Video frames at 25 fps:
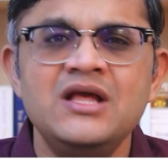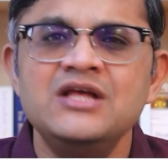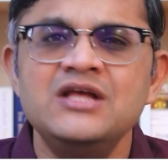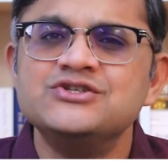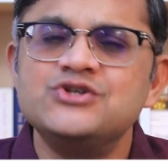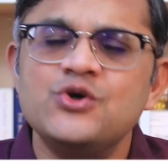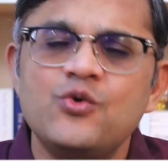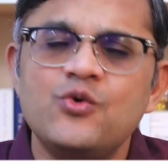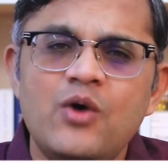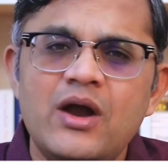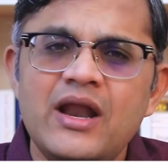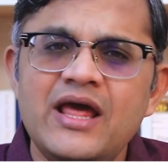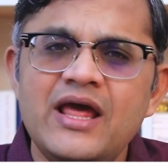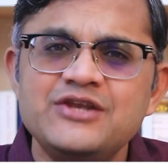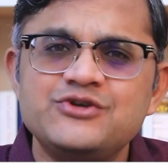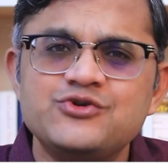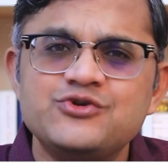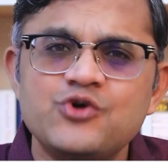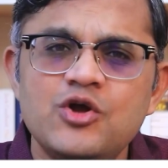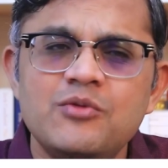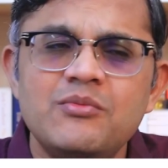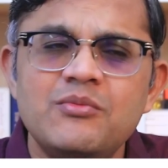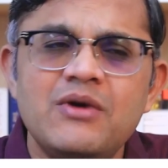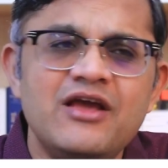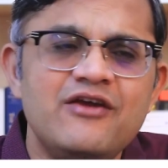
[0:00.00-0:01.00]
So what I
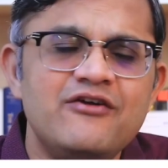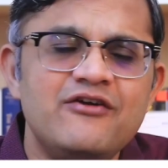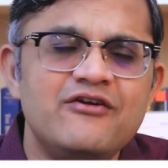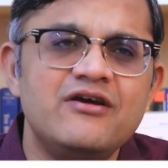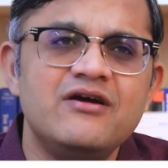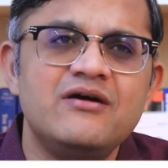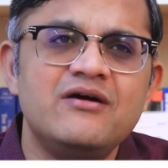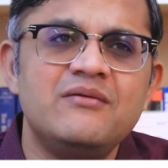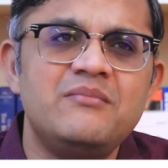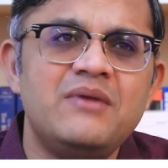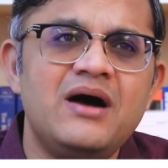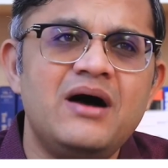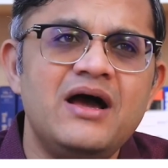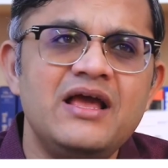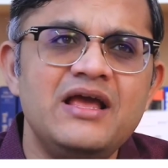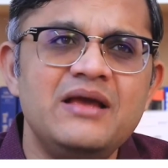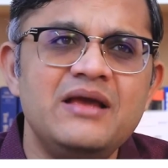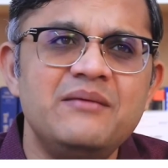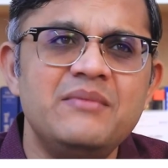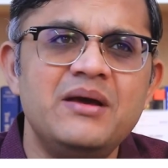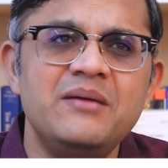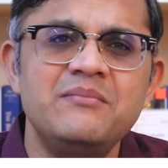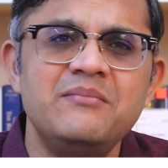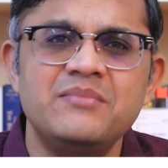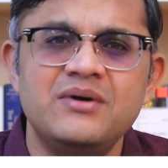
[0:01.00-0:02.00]
told my
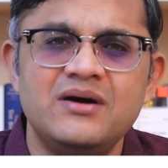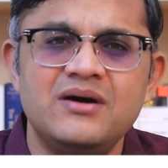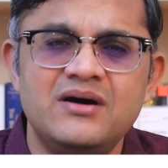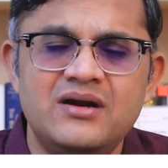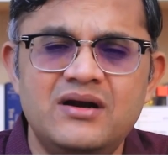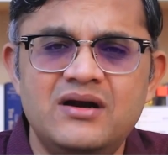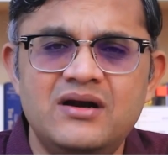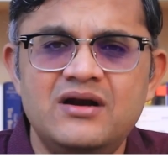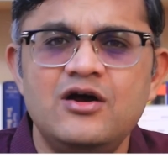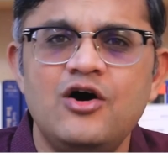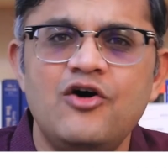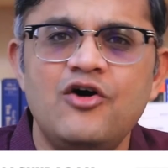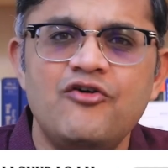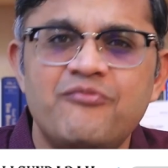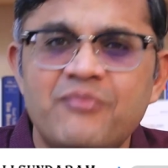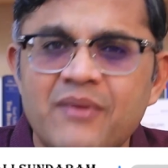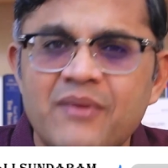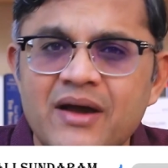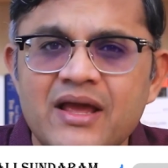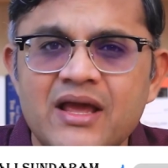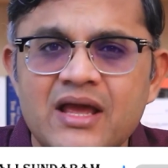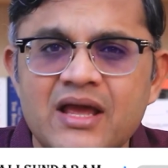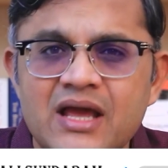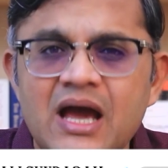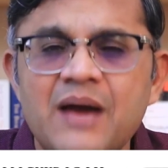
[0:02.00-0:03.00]
member of
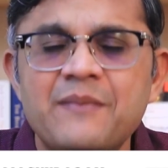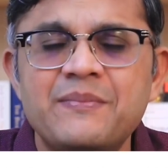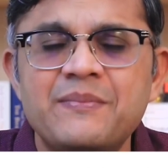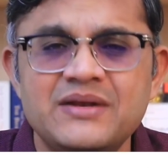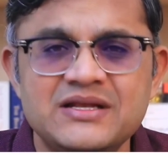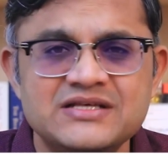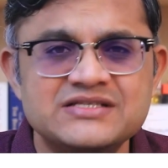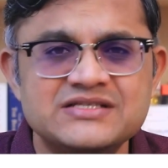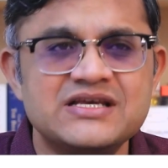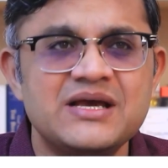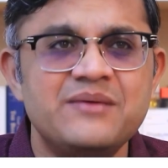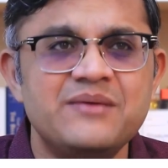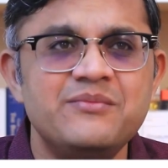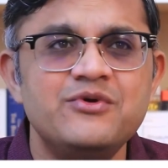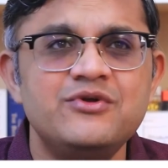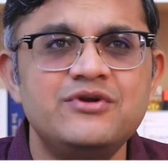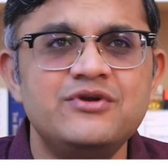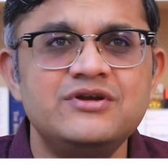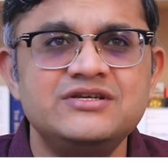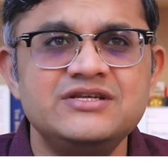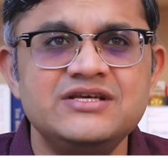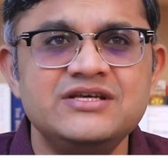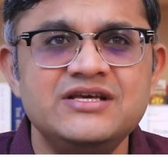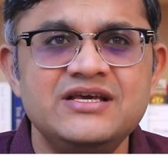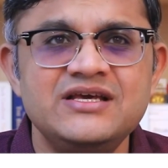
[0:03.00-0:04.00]
my happiness
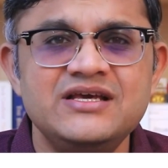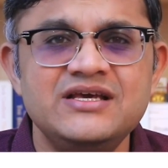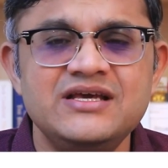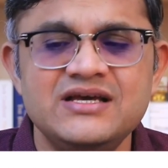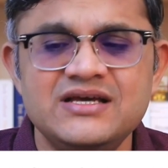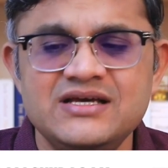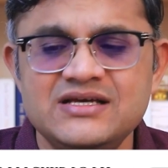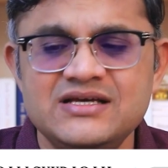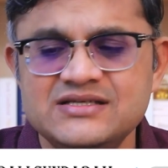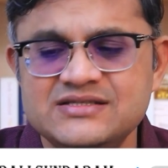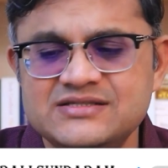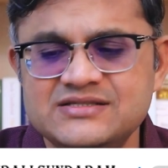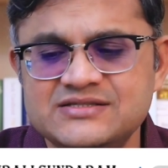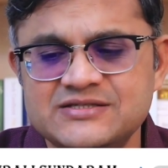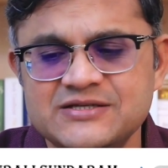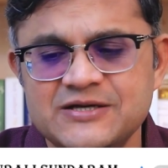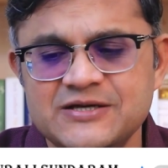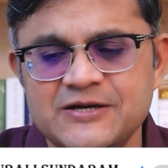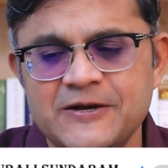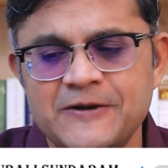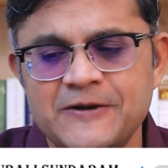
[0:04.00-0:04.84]
community is,